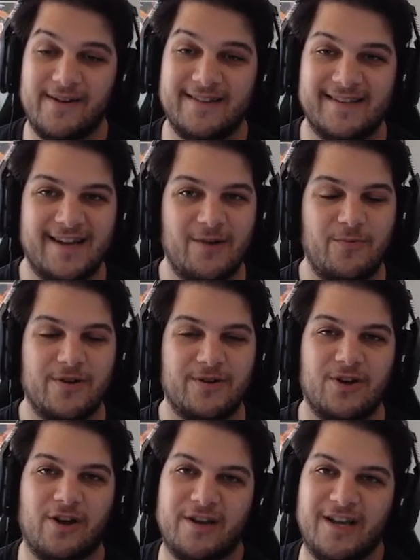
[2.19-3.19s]
and today we are
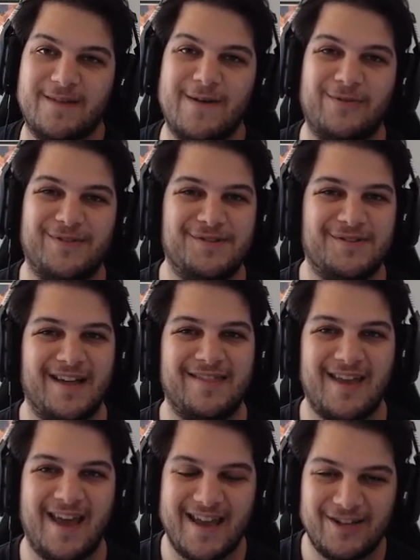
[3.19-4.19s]
talking about the
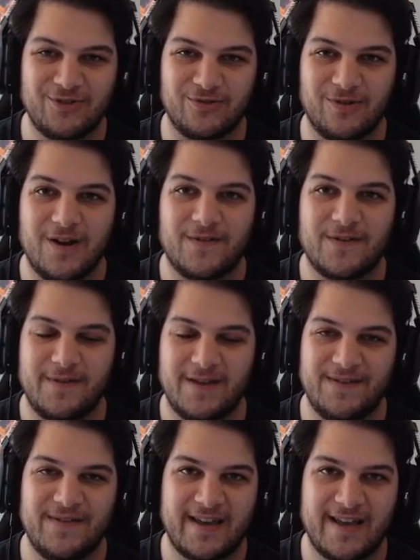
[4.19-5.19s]
10th Angel from the
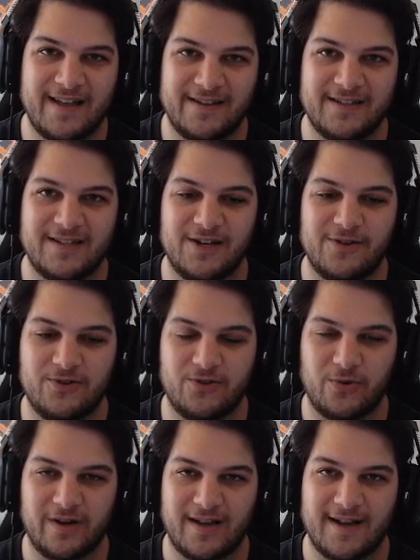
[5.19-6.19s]
Evangelion series
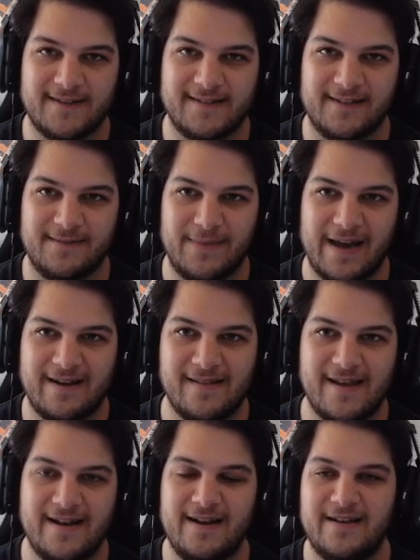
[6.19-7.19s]
joining Godzilla Battle
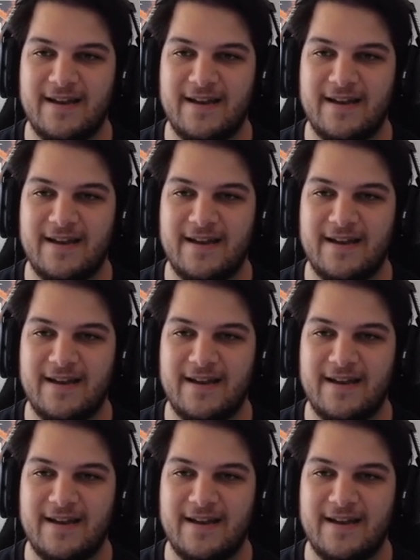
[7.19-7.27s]
Line.